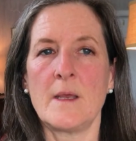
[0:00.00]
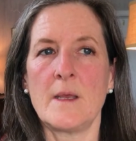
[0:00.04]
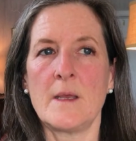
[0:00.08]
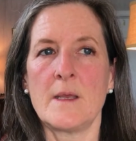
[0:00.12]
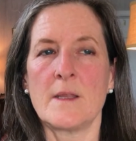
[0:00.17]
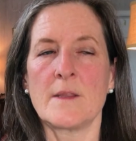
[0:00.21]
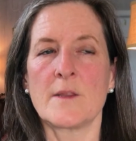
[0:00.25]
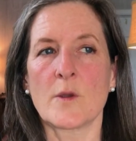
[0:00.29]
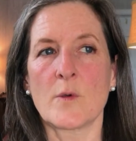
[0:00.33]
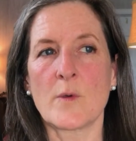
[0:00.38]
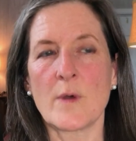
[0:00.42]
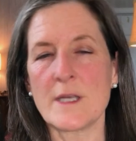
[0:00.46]

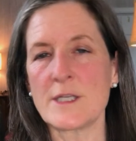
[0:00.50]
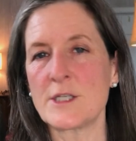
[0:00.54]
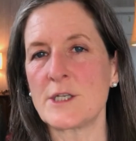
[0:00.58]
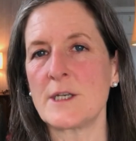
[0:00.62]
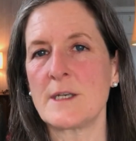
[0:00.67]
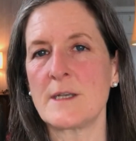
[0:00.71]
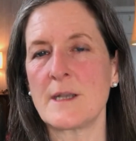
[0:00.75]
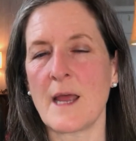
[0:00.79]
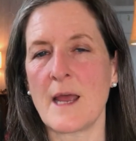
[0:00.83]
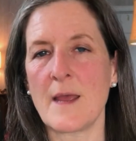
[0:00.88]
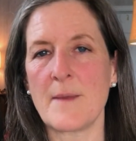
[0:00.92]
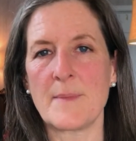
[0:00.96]
The
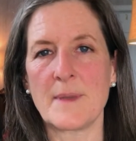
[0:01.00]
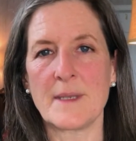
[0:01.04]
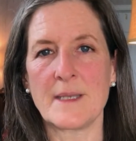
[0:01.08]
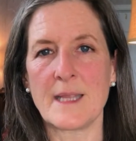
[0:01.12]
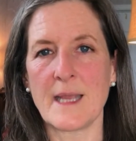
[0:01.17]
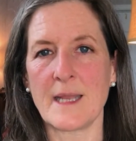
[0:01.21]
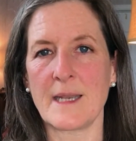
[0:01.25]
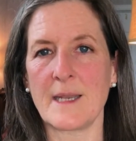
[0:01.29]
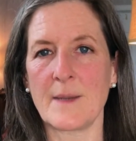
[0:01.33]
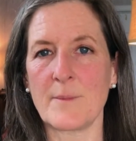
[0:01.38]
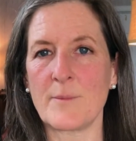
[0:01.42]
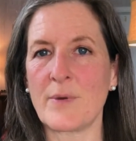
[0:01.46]
question I've been
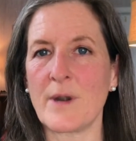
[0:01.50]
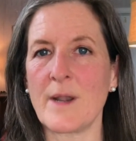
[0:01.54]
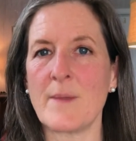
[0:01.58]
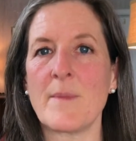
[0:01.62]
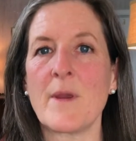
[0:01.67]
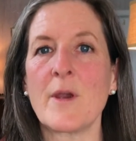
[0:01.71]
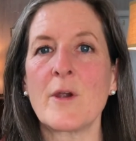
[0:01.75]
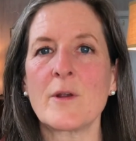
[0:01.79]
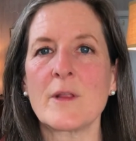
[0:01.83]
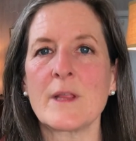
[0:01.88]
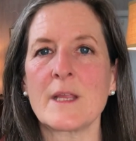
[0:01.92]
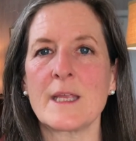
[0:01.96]
getting
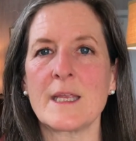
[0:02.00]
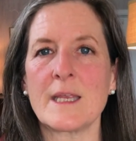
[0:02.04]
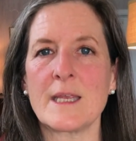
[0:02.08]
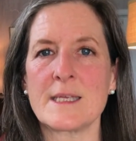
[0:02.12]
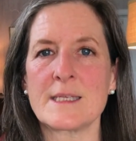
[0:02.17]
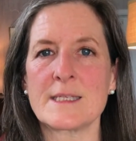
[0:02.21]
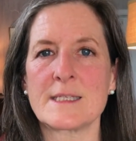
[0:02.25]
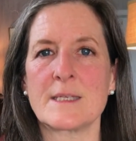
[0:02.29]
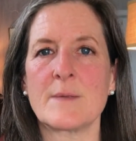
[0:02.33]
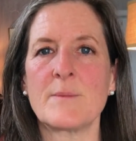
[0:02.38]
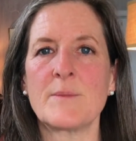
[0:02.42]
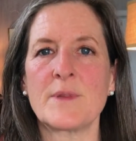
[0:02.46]
primarily
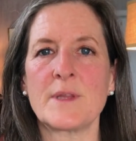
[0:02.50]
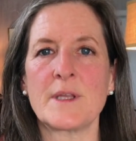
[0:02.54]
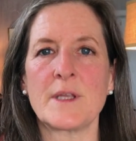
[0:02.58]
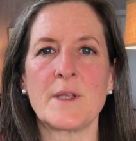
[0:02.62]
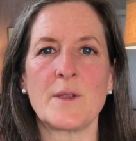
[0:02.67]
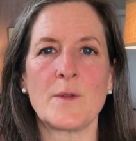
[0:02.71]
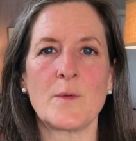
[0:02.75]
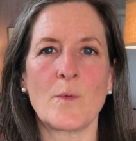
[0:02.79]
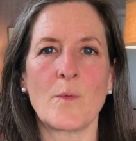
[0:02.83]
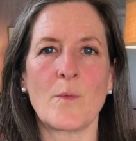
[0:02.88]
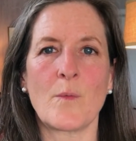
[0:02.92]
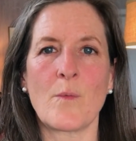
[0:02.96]
is
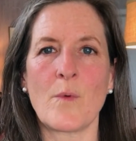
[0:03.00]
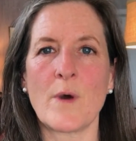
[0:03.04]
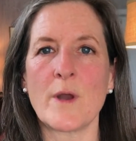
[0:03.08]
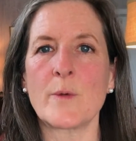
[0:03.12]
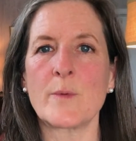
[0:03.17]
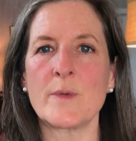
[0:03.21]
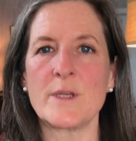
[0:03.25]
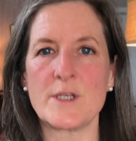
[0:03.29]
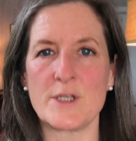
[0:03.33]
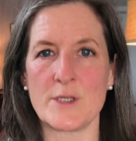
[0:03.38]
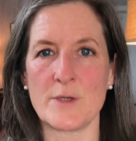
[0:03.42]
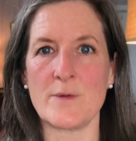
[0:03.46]
simply, what do
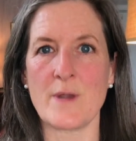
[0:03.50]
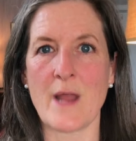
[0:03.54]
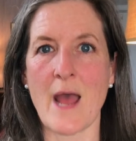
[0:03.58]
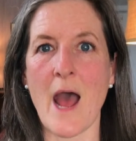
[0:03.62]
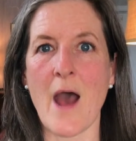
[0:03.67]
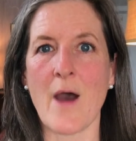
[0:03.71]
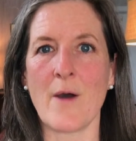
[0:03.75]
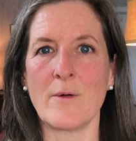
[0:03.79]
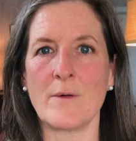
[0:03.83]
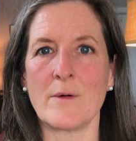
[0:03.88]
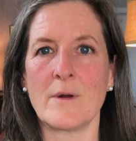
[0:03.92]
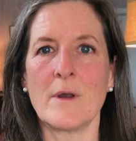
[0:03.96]
we do
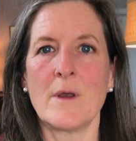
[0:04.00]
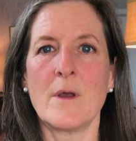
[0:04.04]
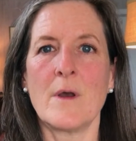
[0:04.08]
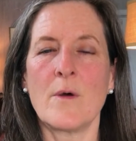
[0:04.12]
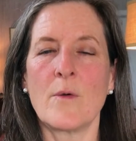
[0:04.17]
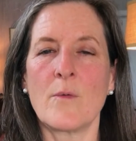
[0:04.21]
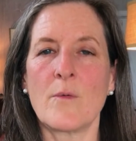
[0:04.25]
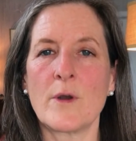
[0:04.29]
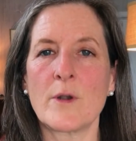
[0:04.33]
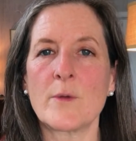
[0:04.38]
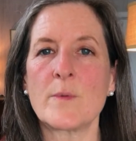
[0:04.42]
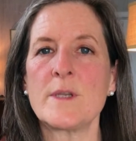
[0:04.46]
now?
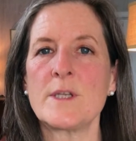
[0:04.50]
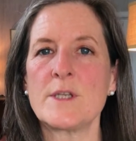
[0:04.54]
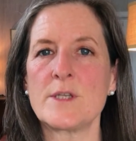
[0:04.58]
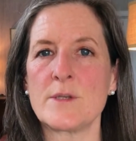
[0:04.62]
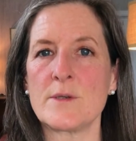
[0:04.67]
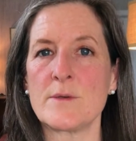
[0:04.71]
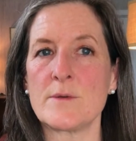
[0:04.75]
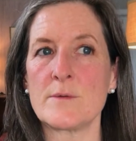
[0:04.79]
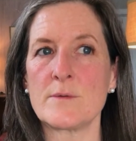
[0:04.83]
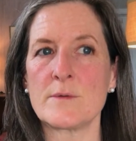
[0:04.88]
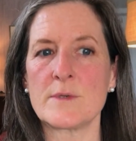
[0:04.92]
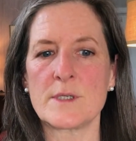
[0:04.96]
What do we
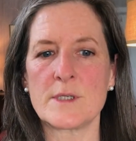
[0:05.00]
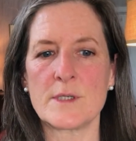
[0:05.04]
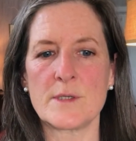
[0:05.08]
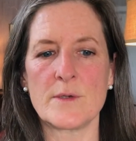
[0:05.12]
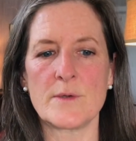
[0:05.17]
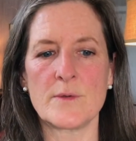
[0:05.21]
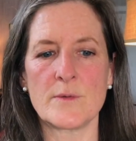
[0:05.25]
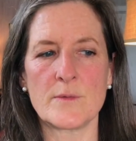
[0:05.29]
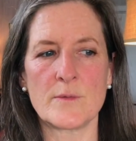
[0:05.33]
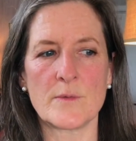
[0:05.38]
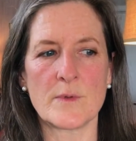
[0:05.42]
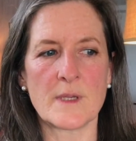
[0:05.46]
do
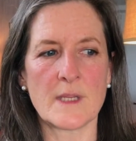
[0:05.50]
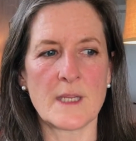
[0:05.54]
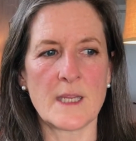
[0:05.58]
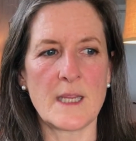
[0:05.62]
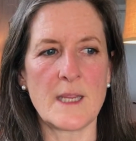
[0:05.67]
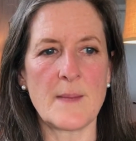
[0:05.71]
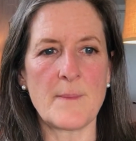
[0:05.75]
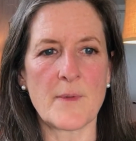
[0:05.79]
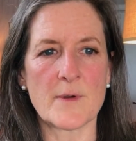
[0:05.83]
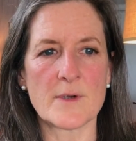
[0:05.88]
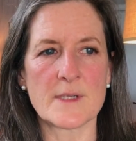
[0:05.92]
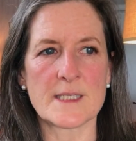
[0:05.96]
to
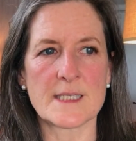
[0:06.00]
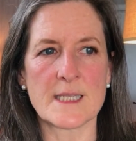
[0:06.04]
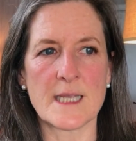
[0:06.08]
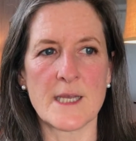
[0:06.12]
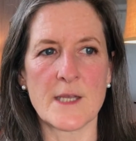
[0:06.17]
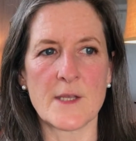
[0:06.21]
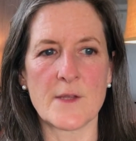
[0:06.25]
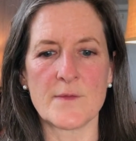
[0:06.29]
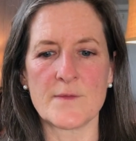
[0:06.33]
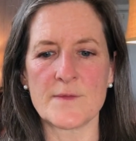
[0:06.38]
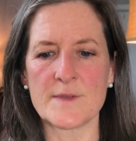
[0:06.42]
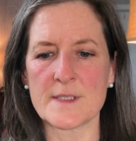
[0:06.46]
keep
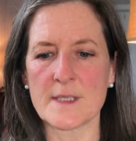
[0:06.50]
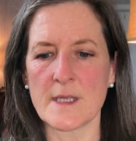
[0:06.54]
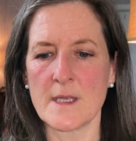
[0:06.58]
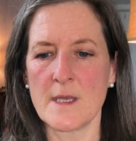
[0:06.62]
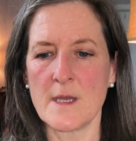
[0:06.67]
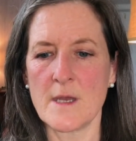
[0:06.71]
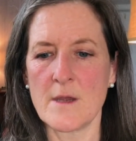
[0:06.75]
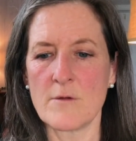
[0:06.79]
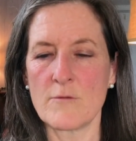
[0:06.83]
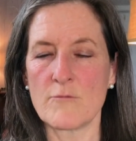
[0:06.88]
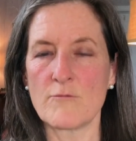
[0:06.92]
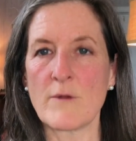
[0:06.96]
ourselves
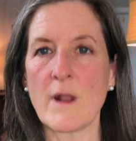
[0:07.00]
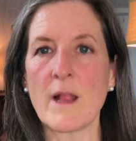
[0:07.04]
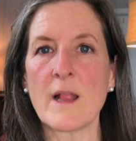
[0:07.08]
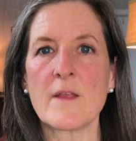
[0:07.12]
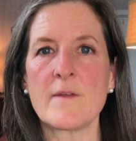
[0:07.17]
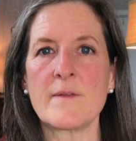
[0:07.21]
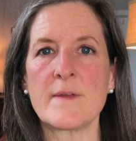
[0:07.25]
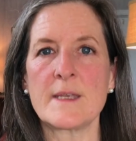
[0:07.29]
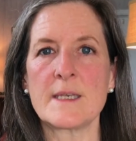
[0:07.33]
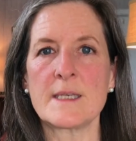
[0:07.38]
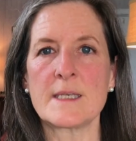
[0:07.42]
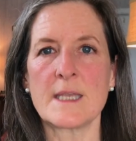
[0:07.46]
relevant,